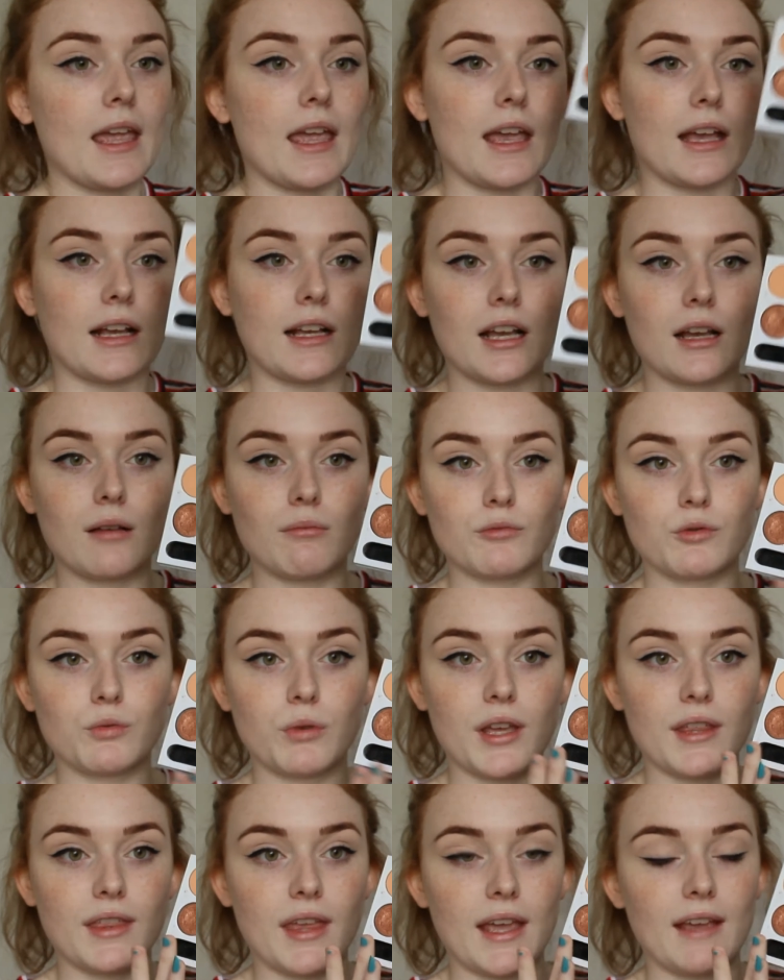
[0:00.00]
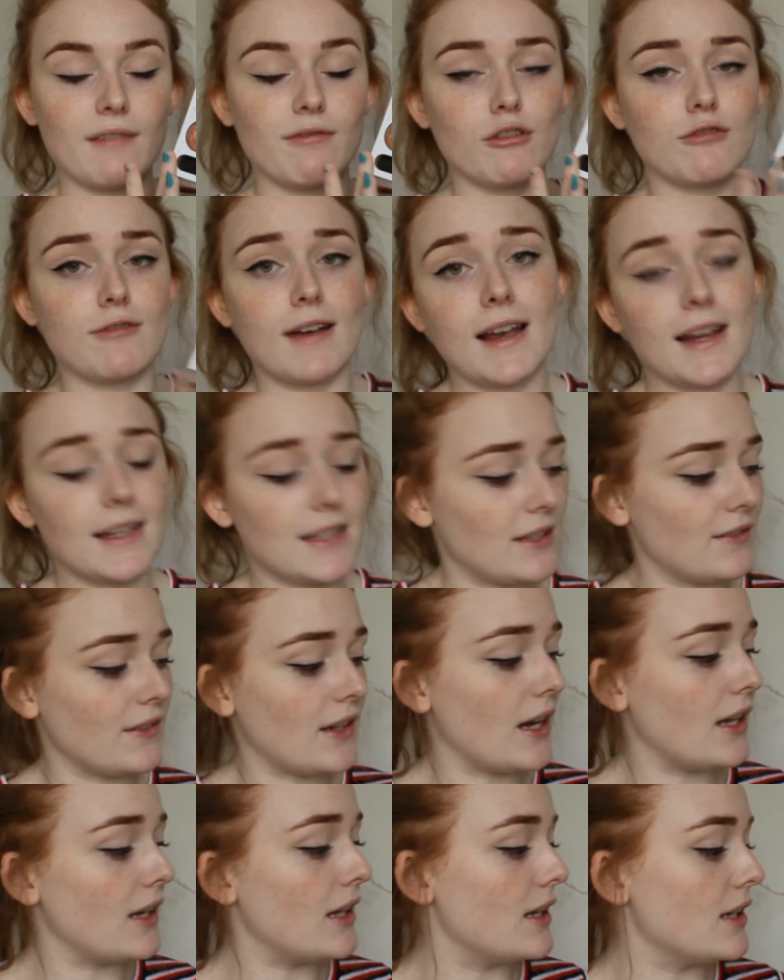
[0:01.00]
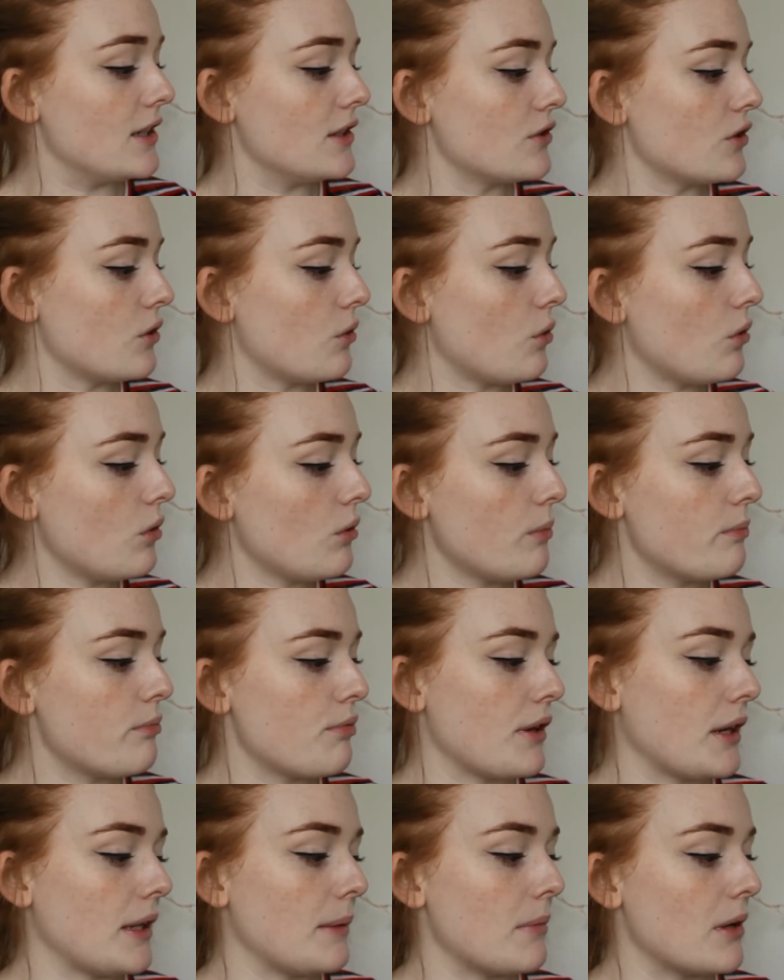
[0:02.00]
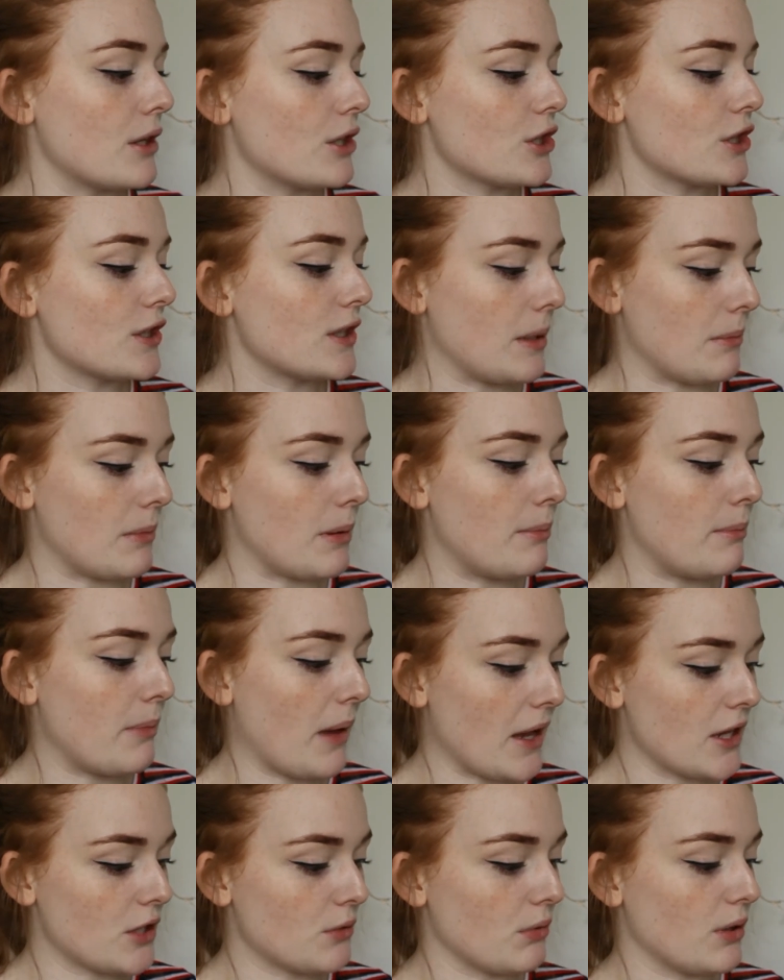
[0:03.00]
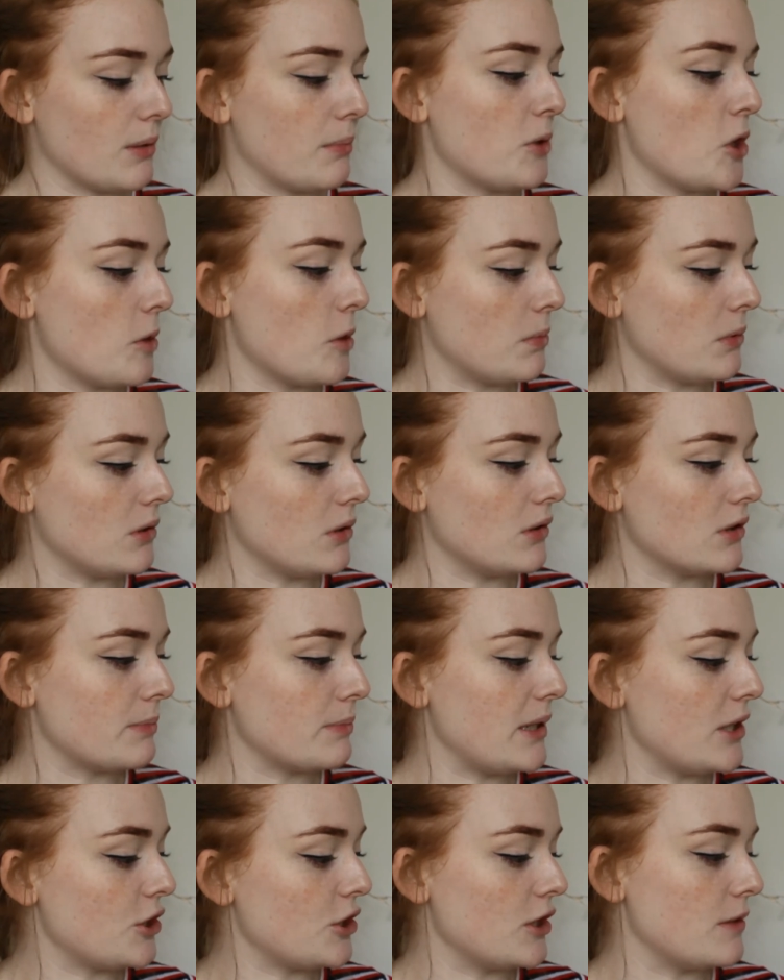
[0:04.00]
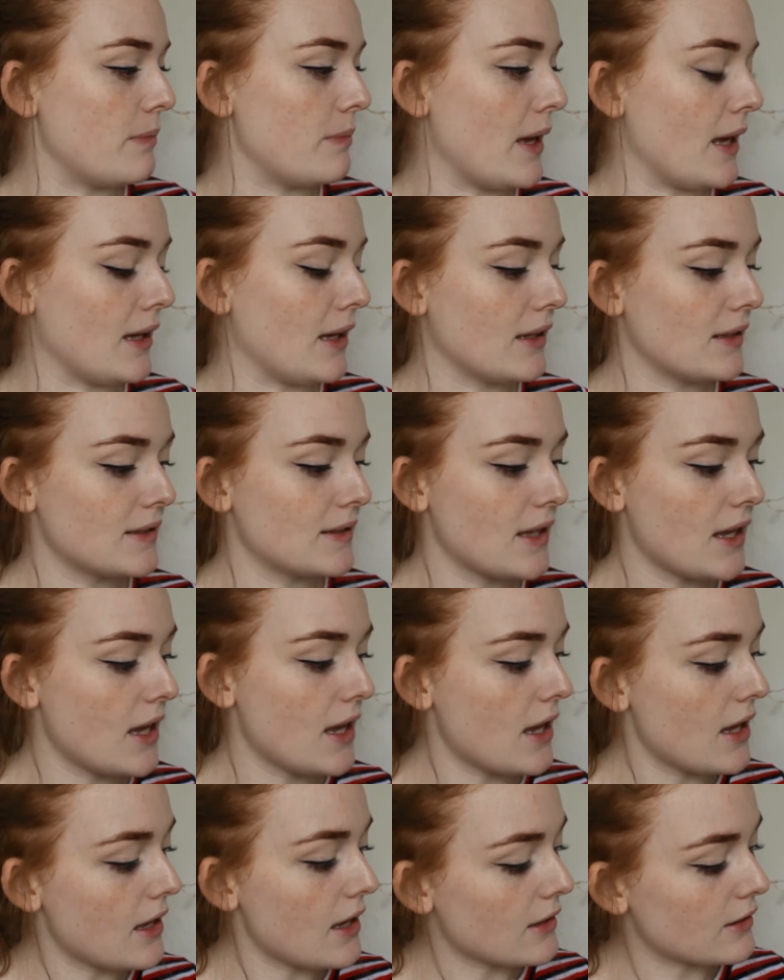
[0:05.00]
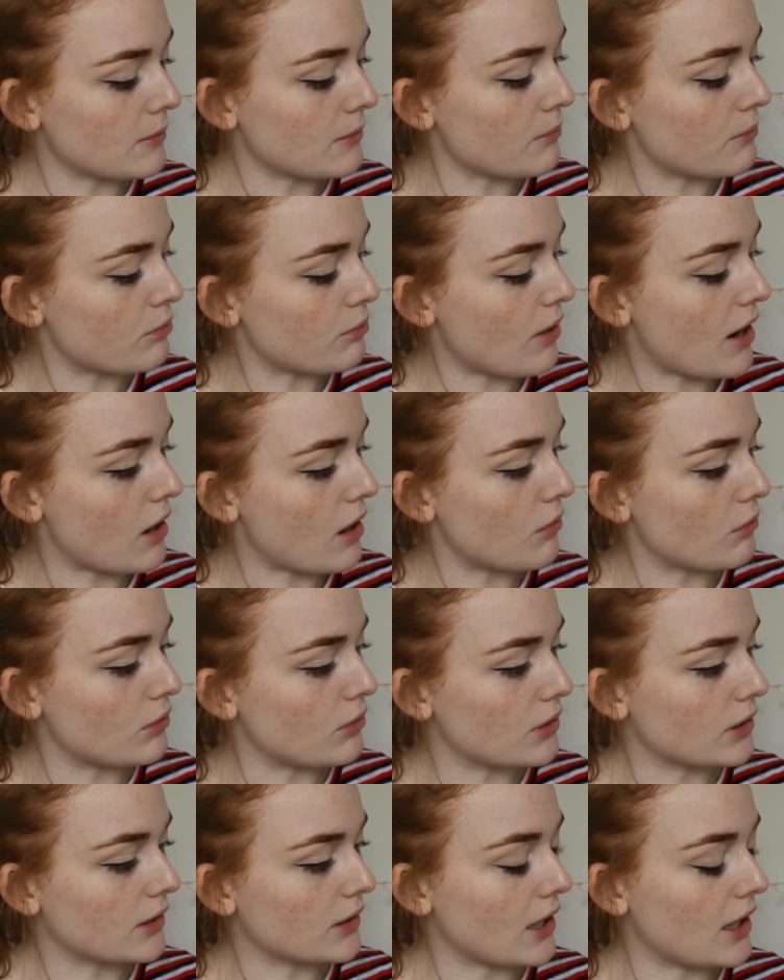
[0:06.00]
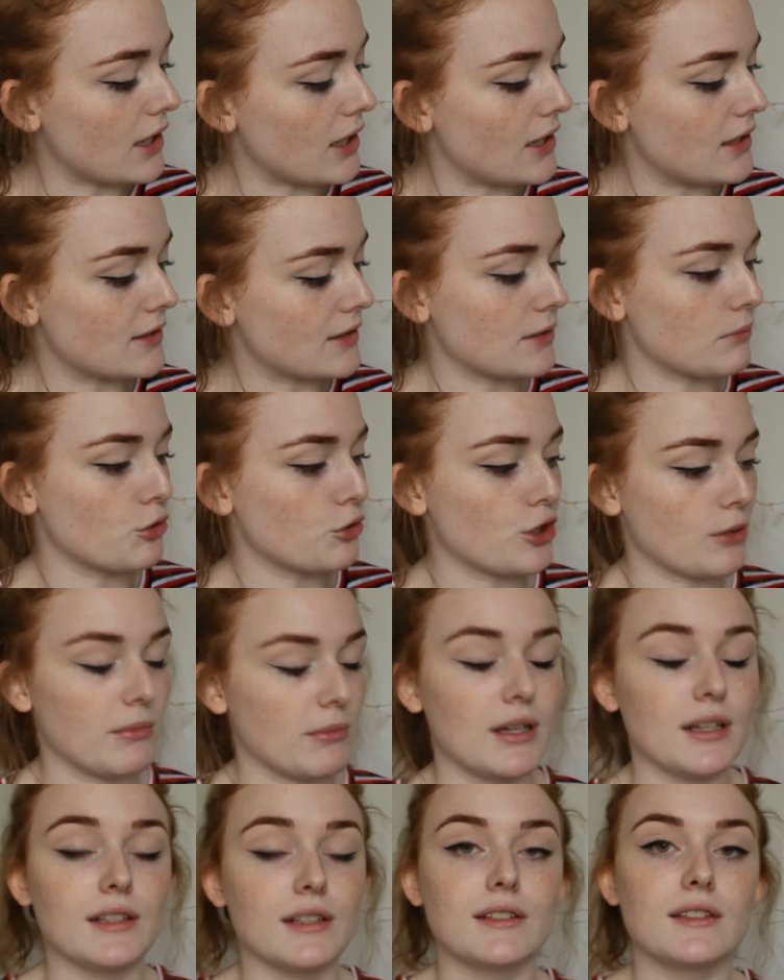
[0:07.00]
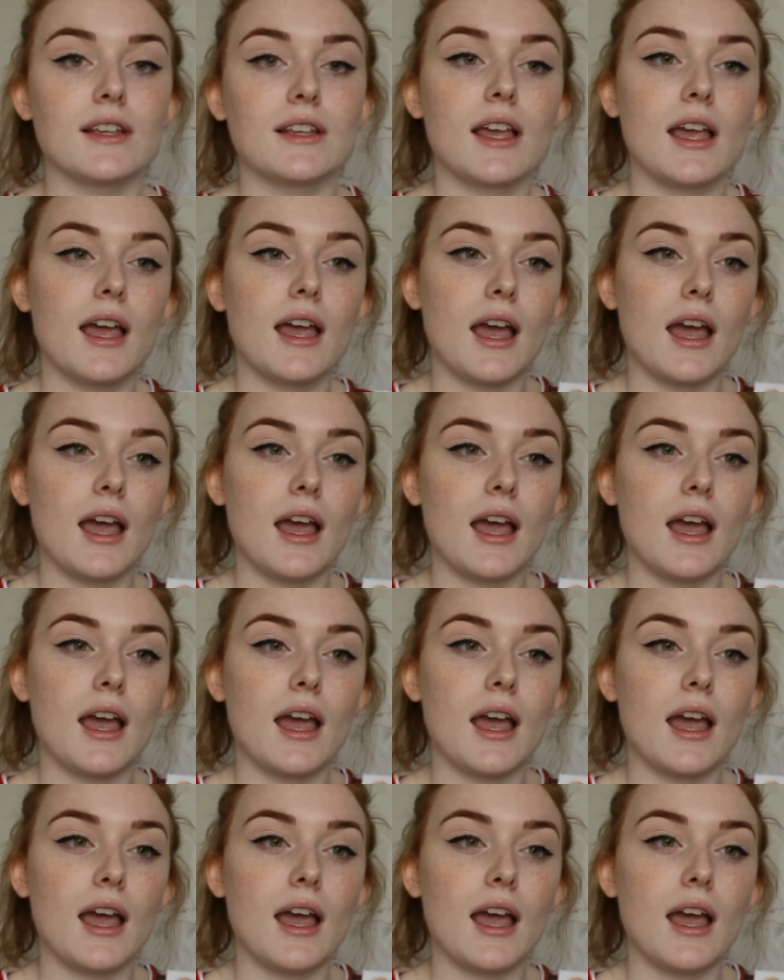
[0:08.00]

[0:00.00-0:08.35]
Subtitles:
it comes with a variety of colours, all pretty much summer based, with the purples, peaches, pinks, some brown colours, some shimmers.